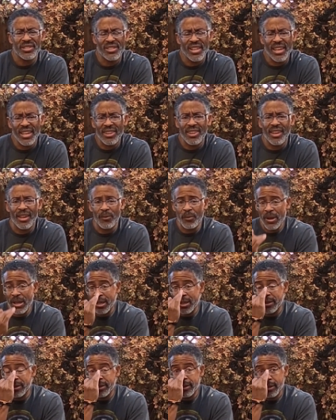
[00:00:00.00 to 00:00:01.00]
say that
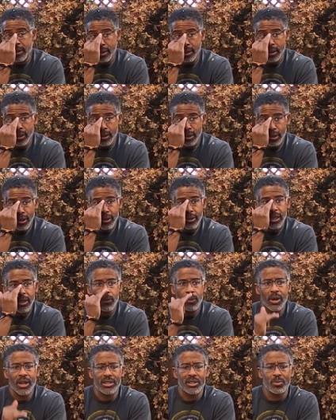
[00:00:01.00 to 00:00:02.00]
when they
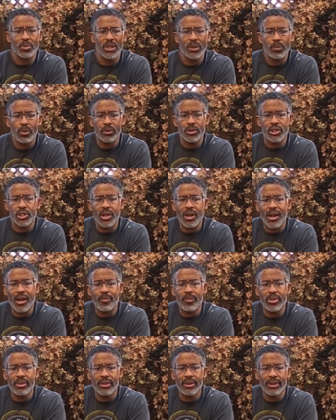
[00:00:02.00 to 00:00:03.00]
watch people
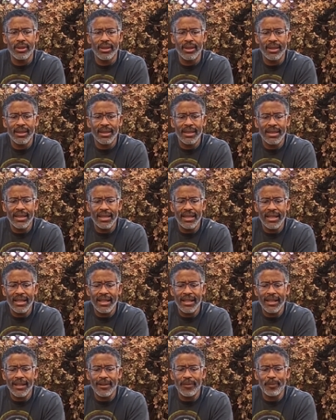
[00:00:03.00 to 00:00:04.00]
chop
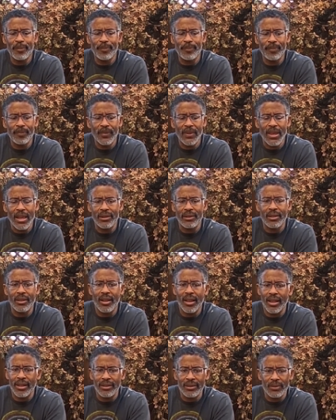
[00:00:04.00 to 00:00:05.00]
and
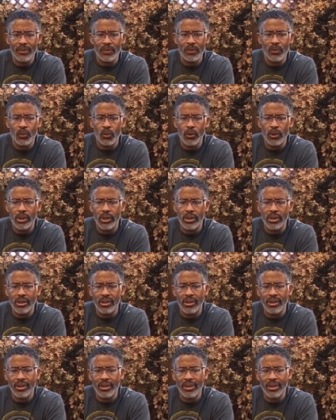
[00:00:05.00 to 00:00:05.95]
cut wood,